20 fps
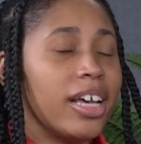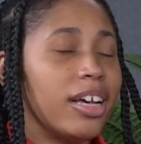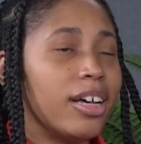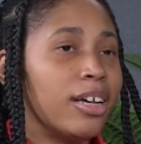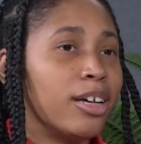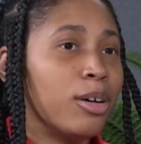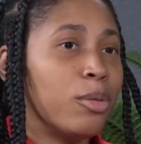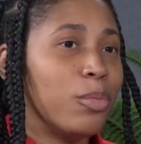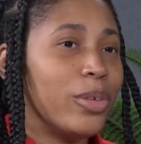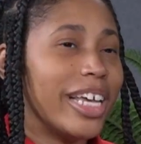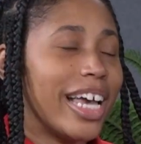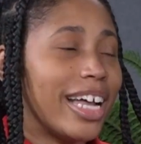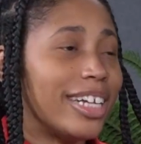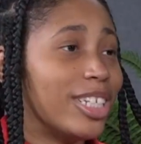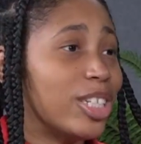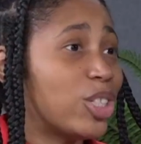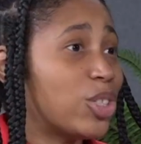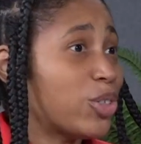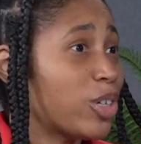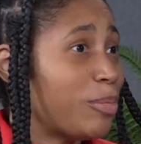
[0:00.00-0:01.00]
um, we got
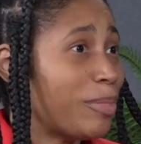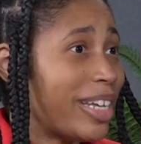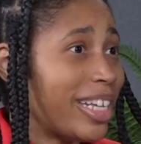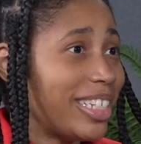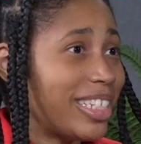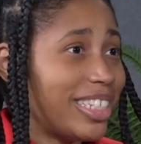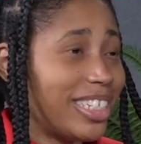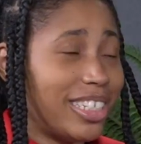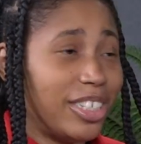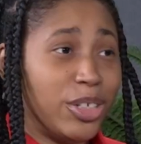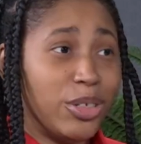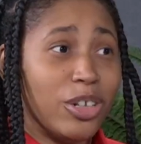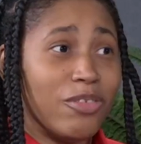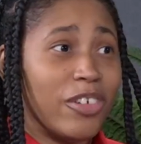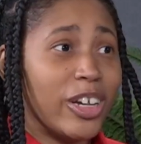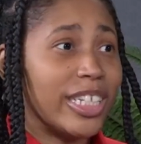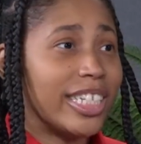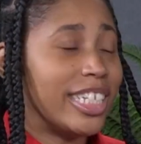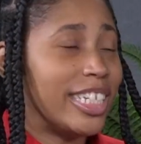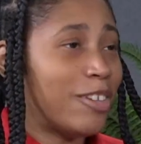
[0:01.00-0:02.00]
to scrimmage
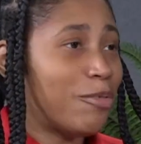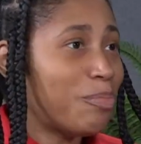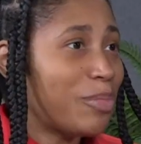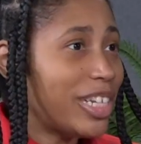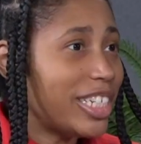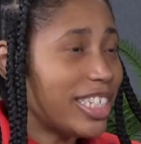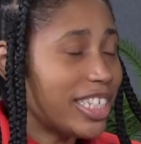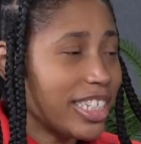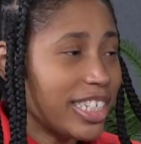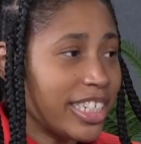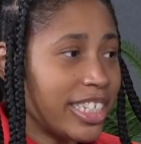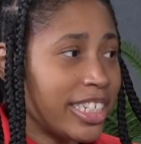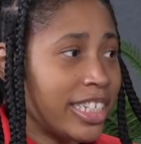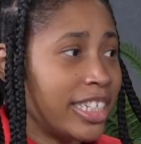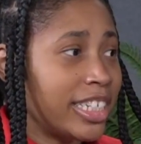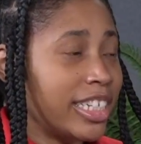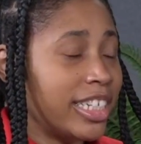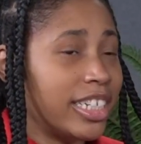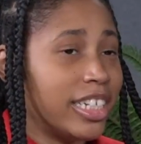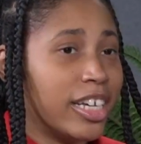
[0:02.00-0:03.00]
University of
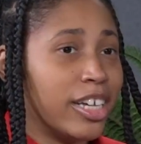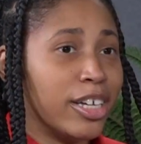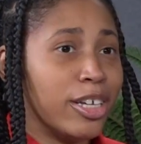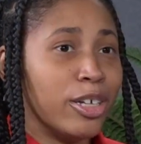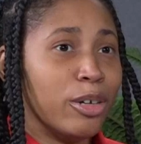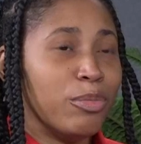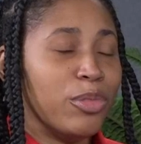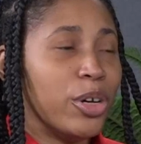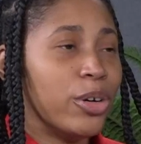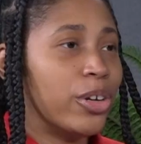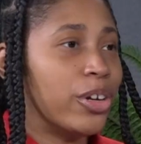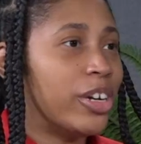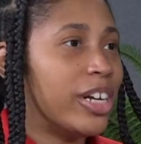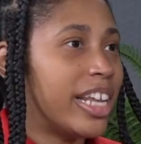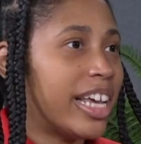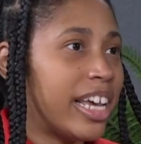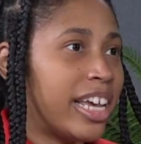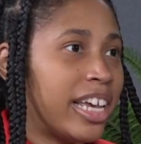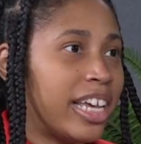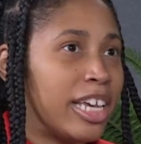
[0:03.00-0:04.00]
Michigan, um, Notre
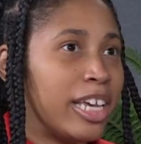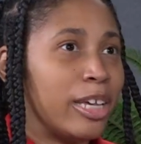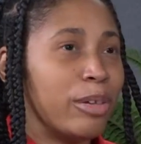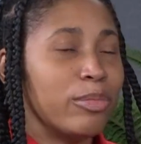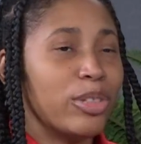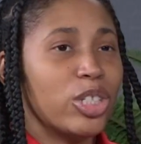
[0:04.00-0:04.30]
Dame.